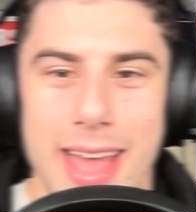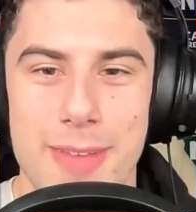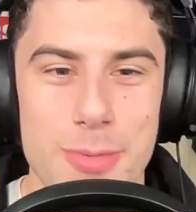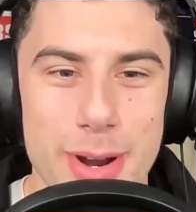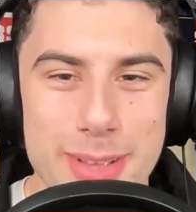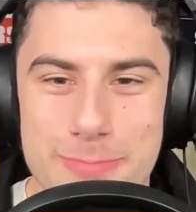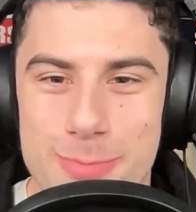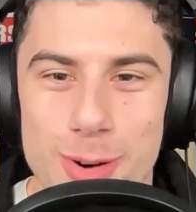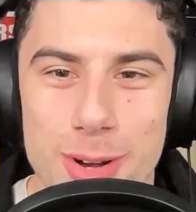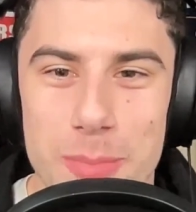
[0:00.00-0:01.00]
Everybody,
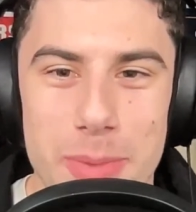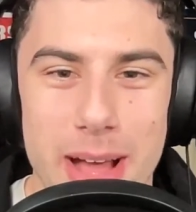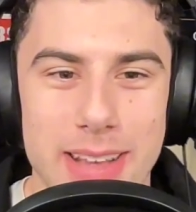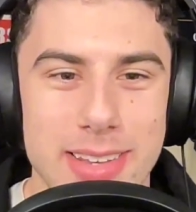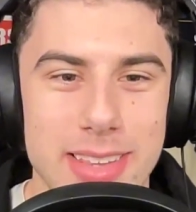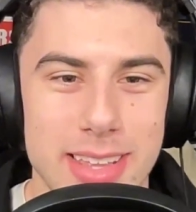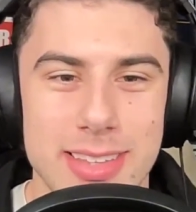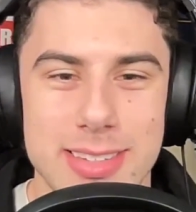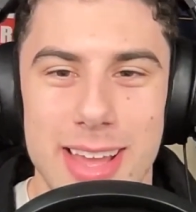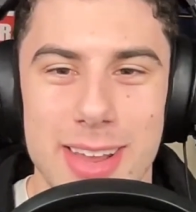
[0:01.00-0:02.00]
welcome back to the
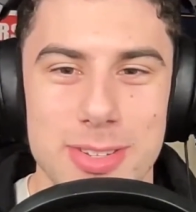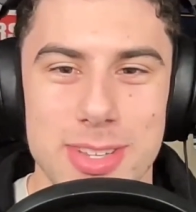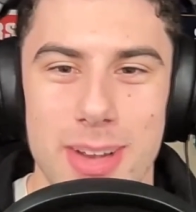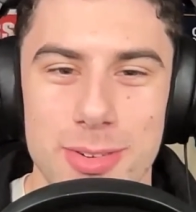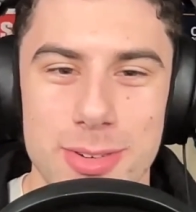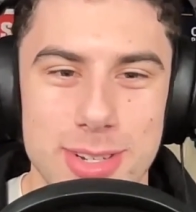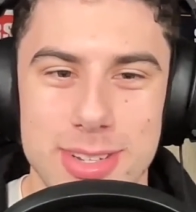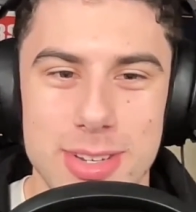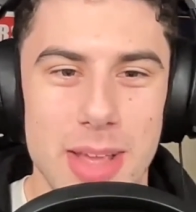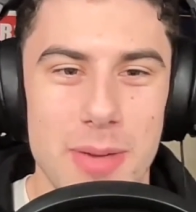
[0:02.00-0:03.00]
Insiders Lounge.
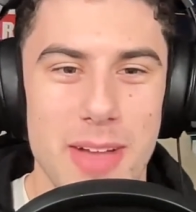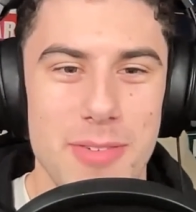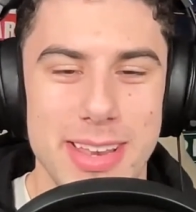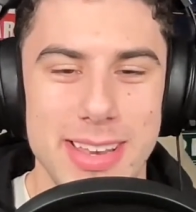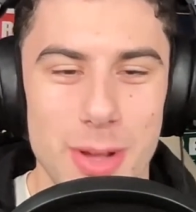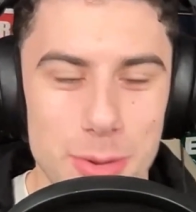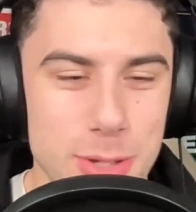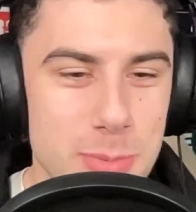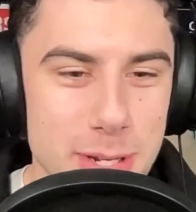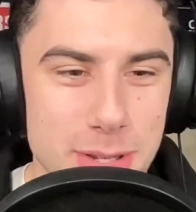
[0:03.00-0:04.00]
Today we have another
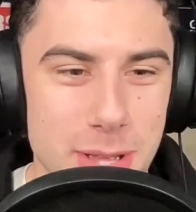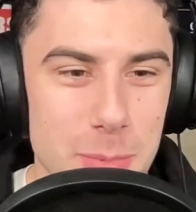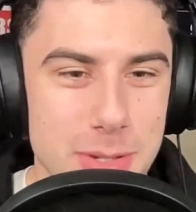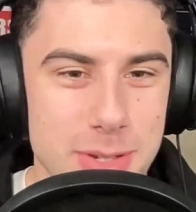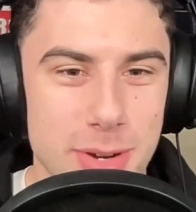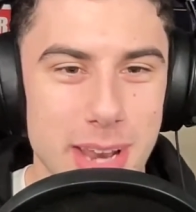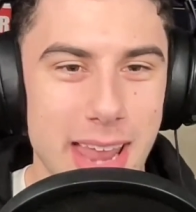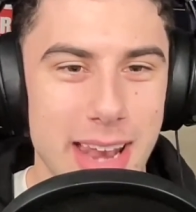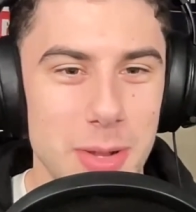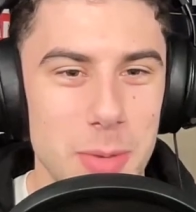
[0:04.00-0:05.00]
special episode
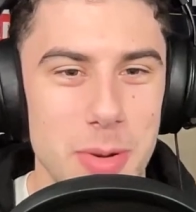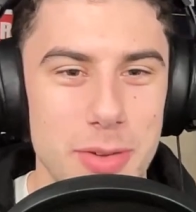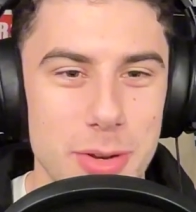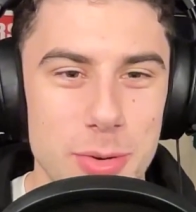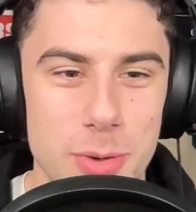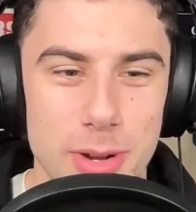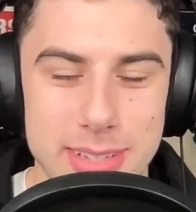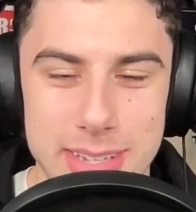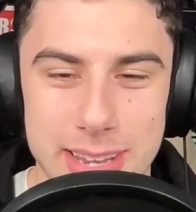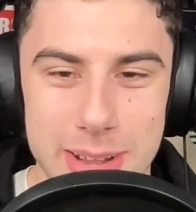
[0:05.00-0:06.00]
and a little bit of a new one
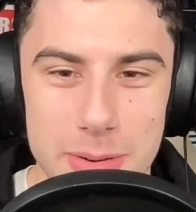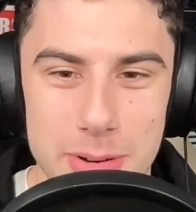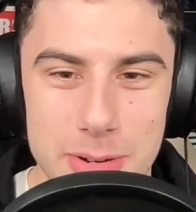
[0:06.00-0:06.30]
today. We are